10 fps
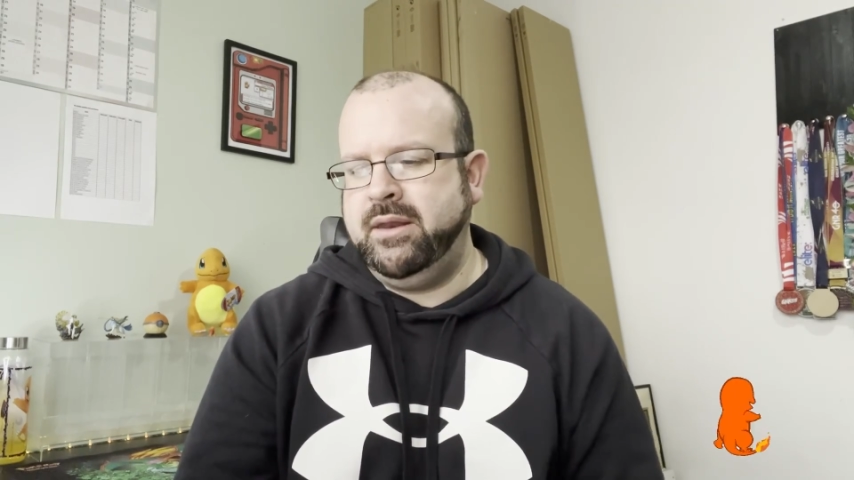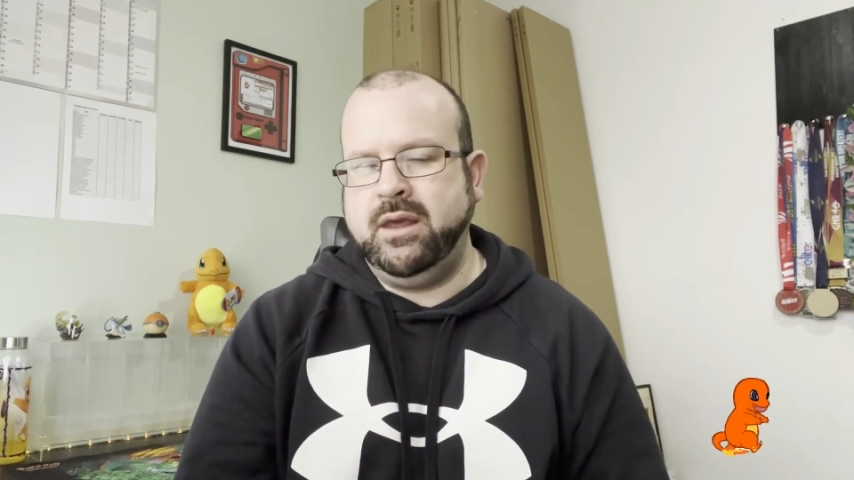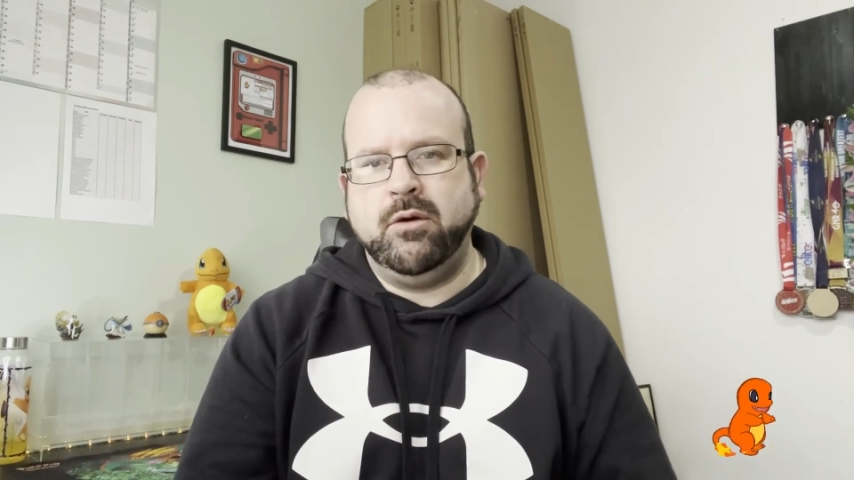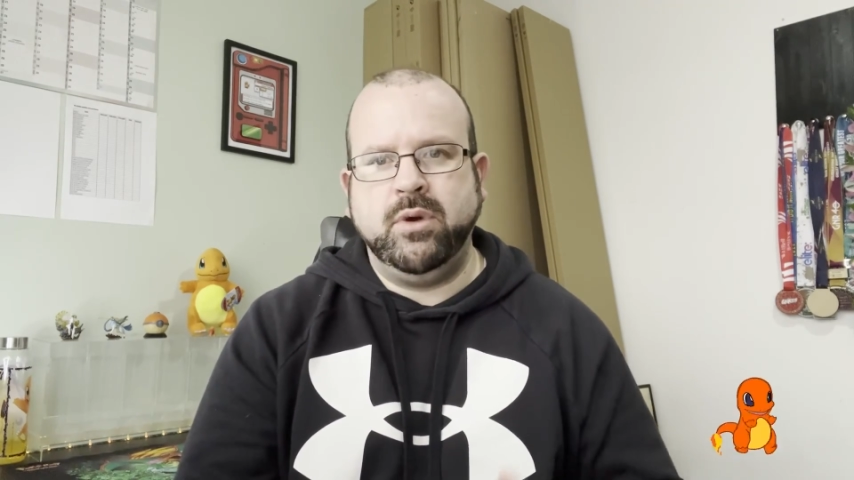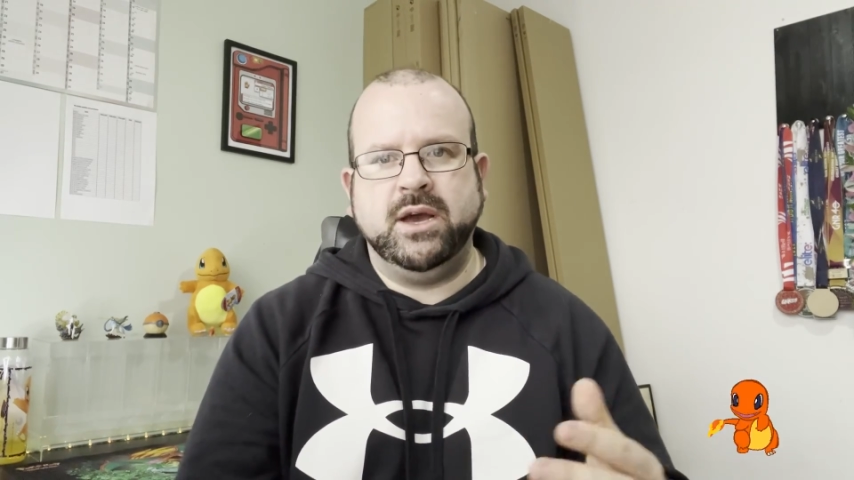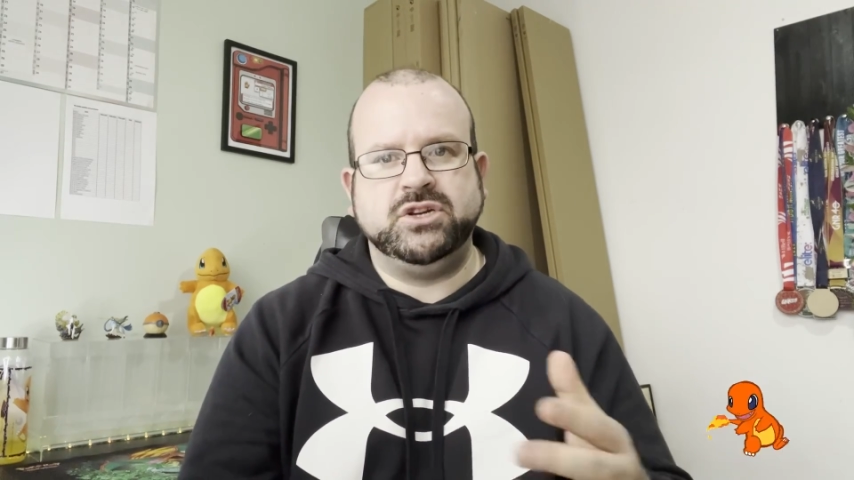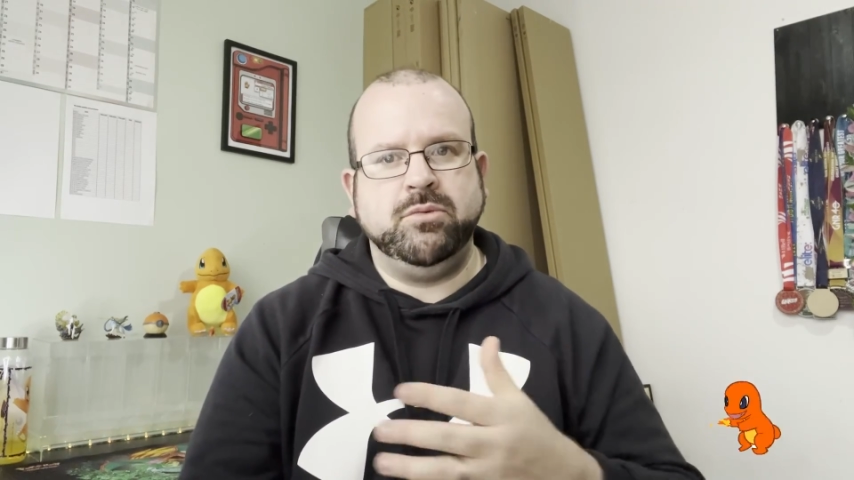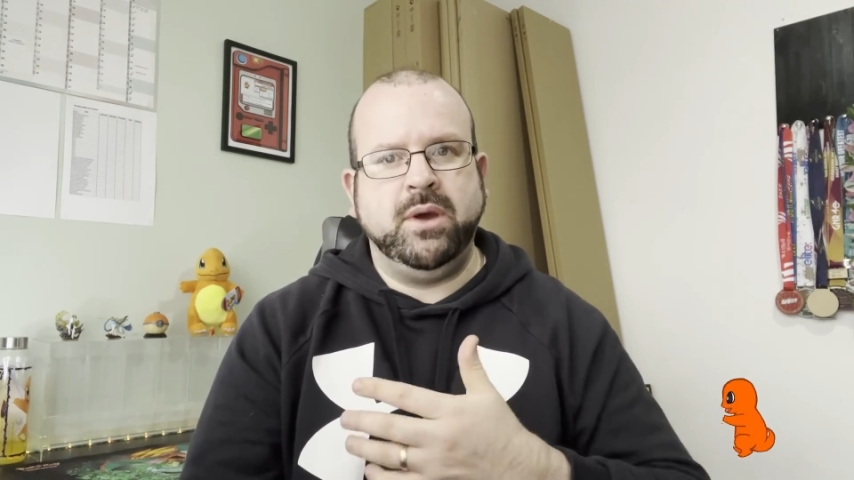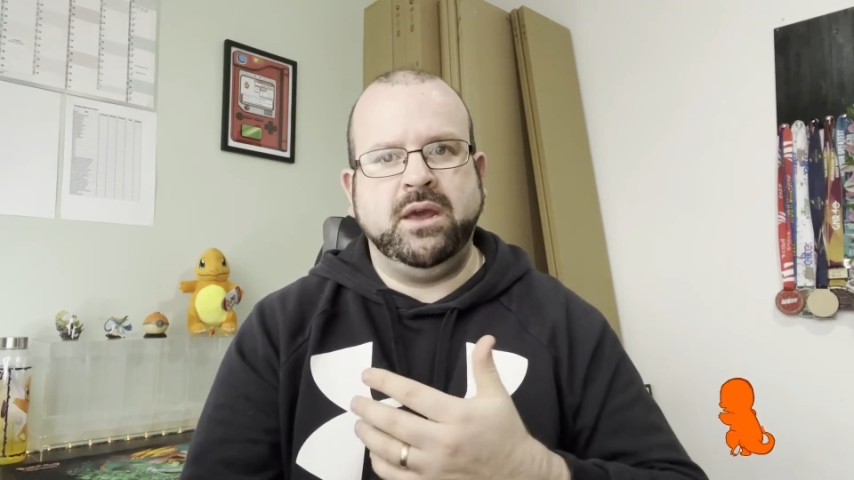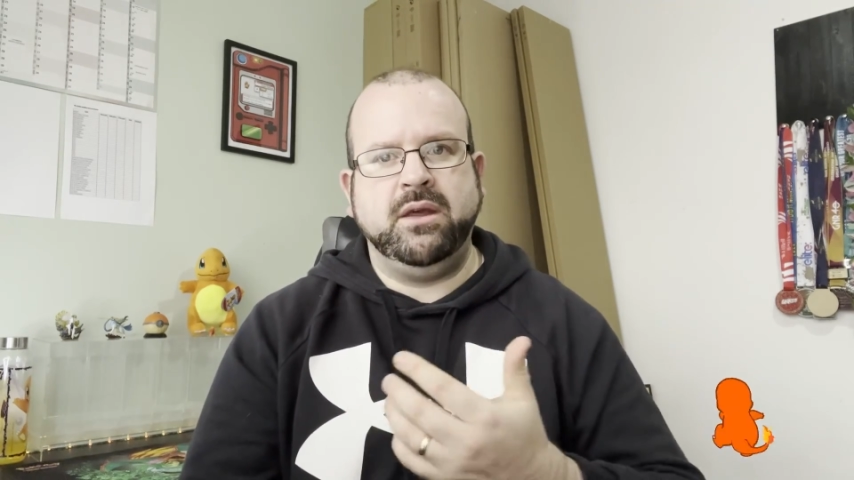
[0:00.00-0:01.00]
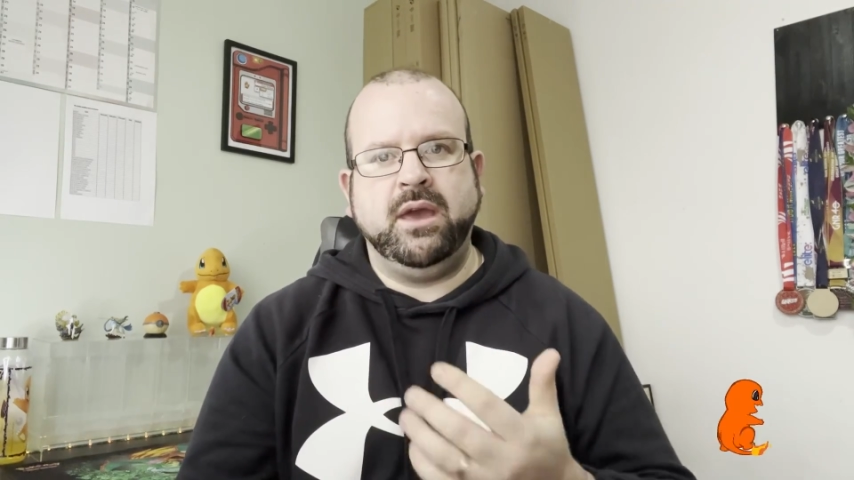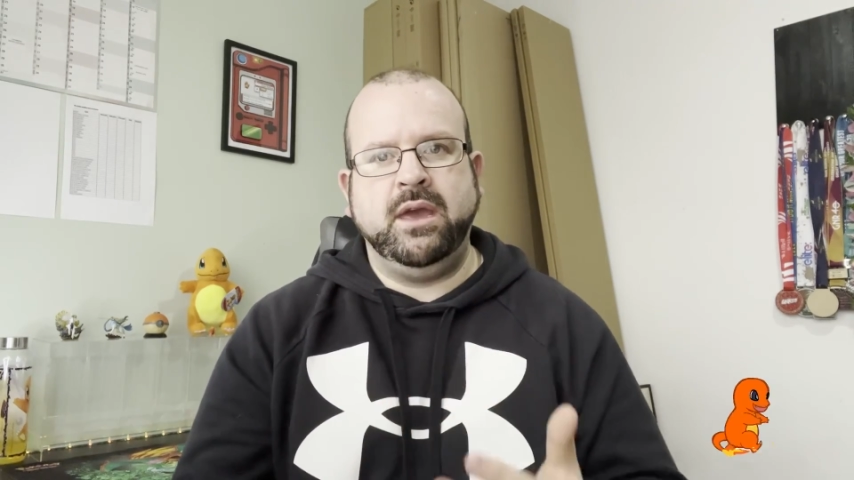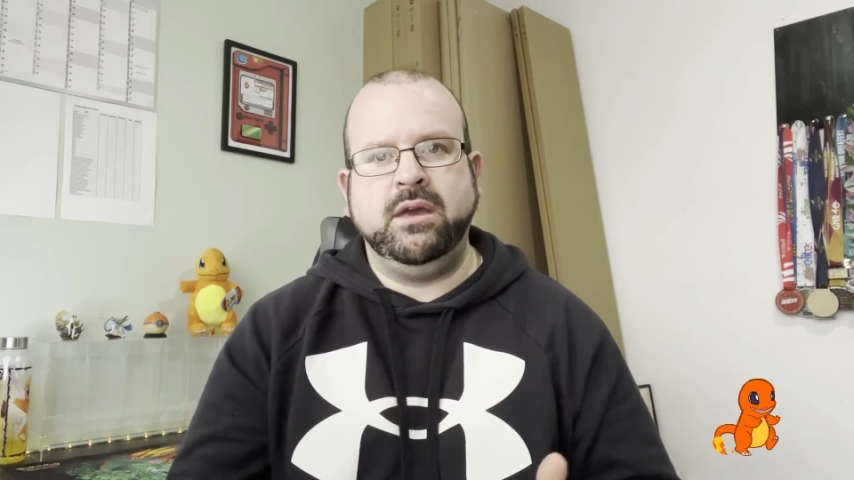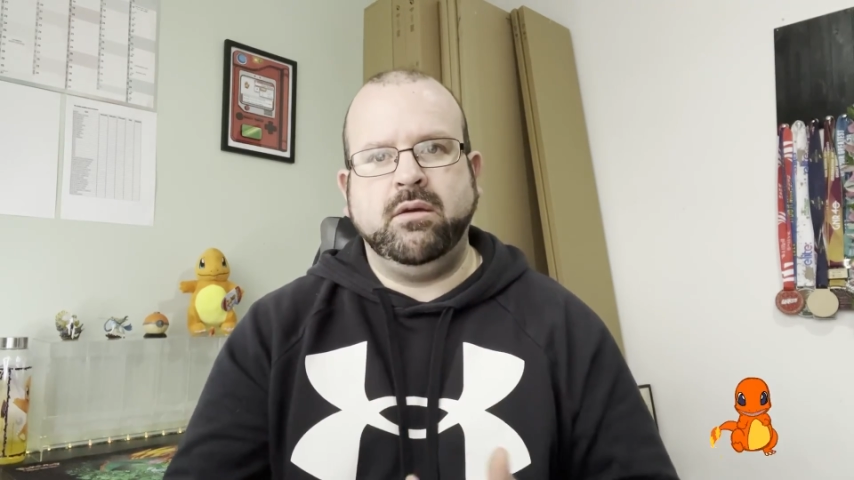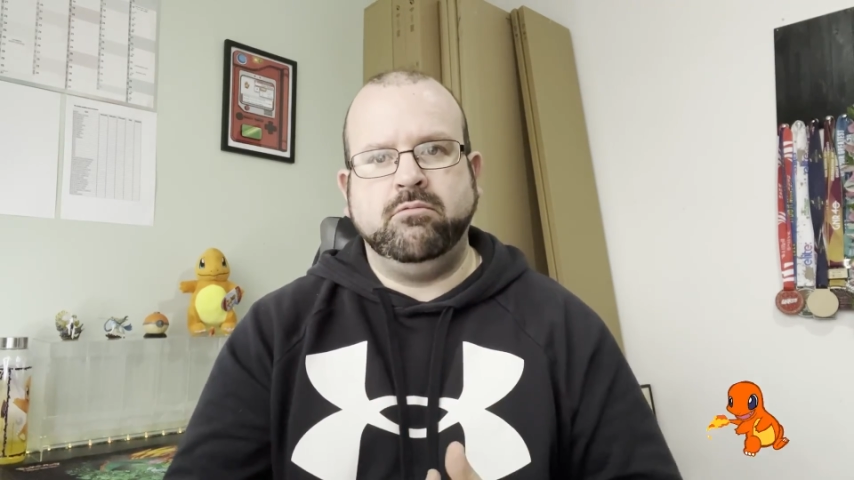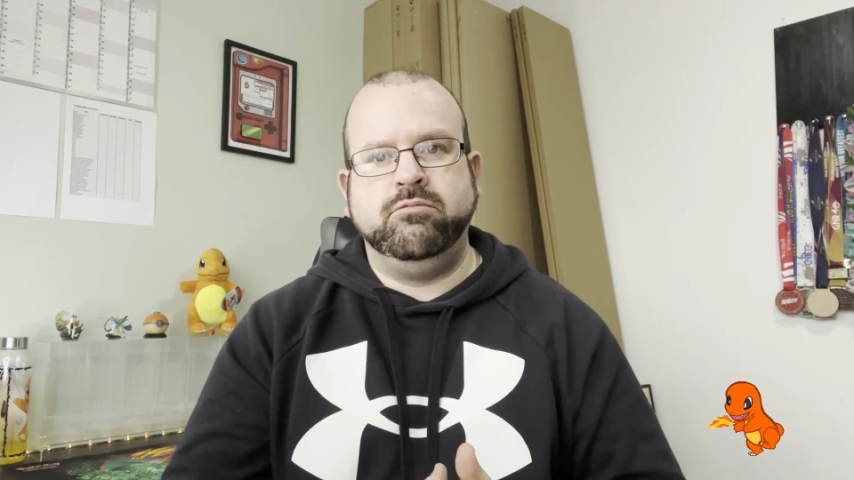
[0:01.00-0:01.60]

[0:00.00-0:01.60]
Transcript: And yeah, we actually made a